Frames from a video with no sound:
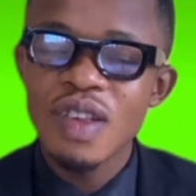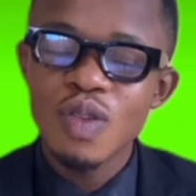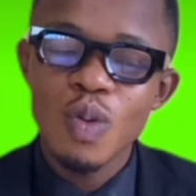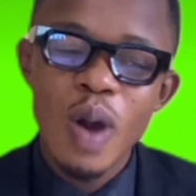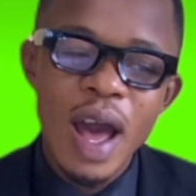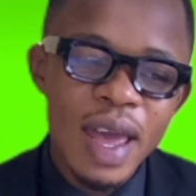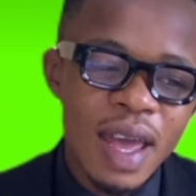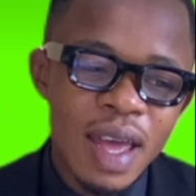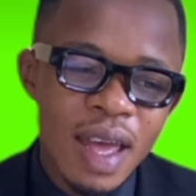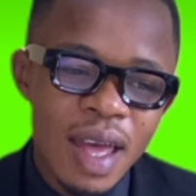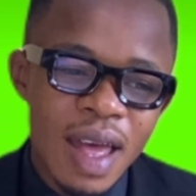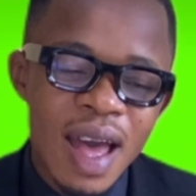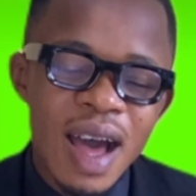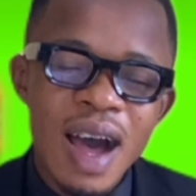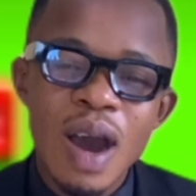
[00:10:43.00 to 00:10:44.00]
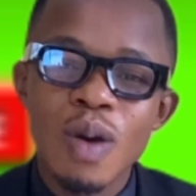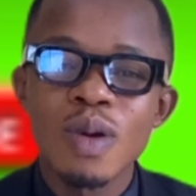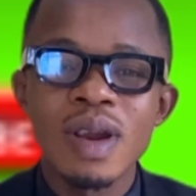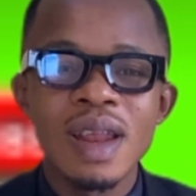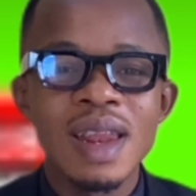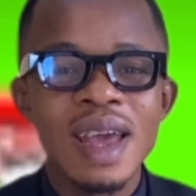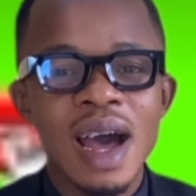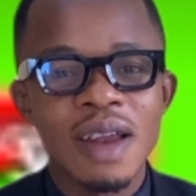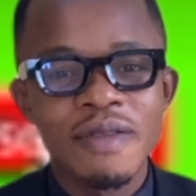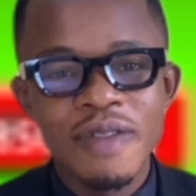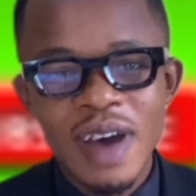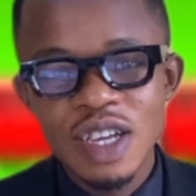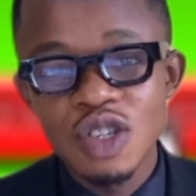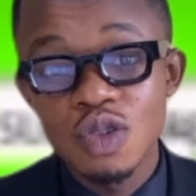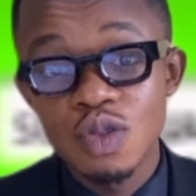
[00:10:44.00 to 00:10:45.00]
That's why I will really
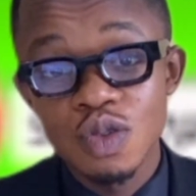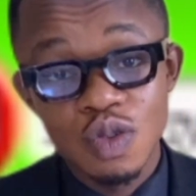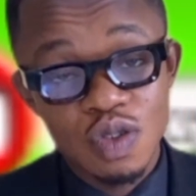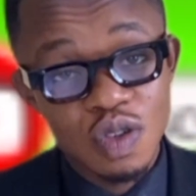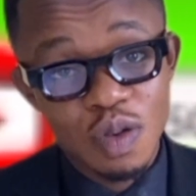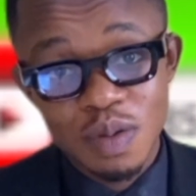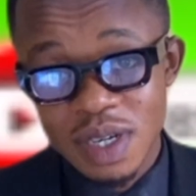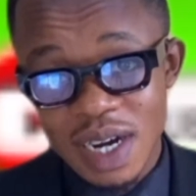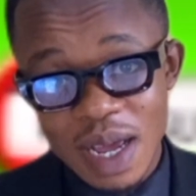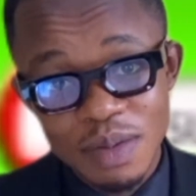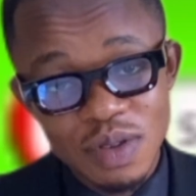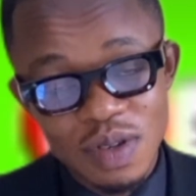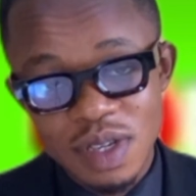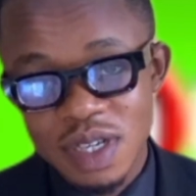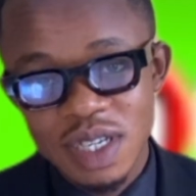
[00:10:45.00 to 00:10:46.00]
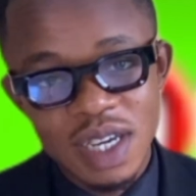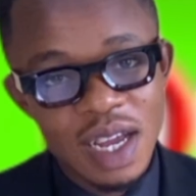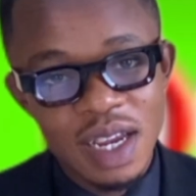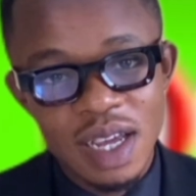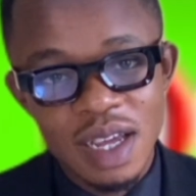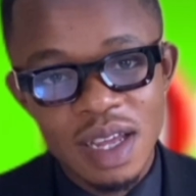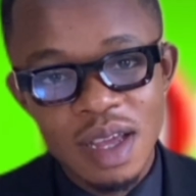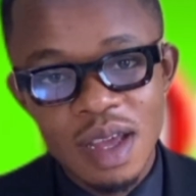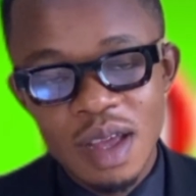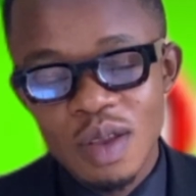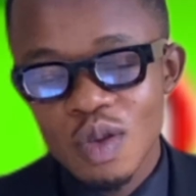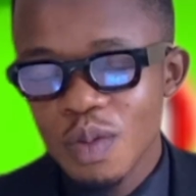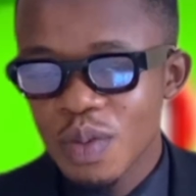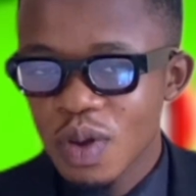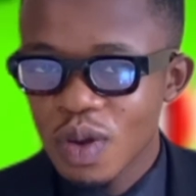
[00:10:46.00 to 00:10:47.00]
advise you to subscribe to this channel.
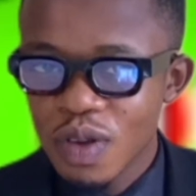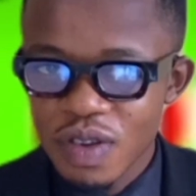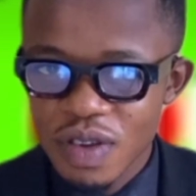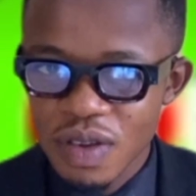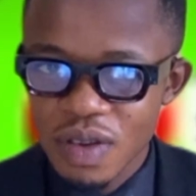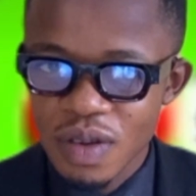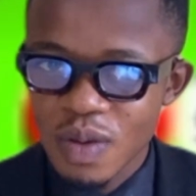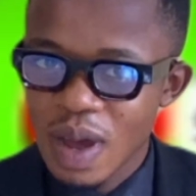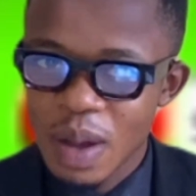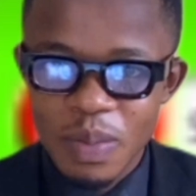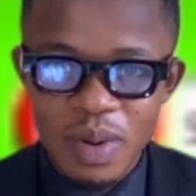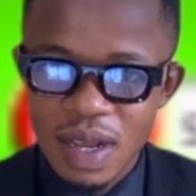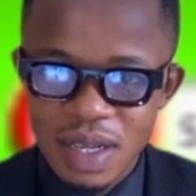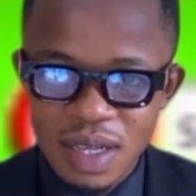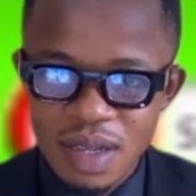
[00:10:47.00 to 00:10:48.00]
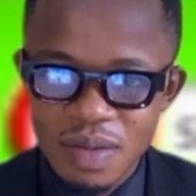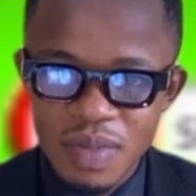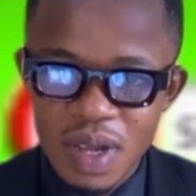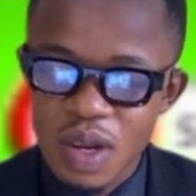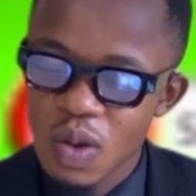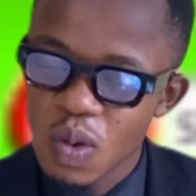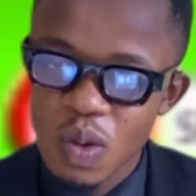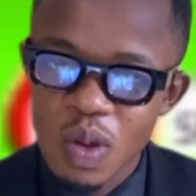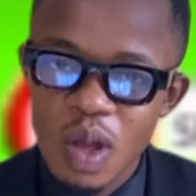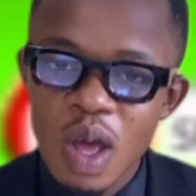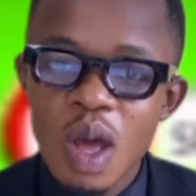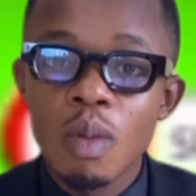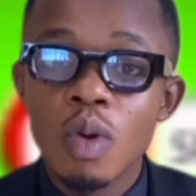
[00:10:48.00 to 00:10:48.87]
Not because you are pleasing me, no,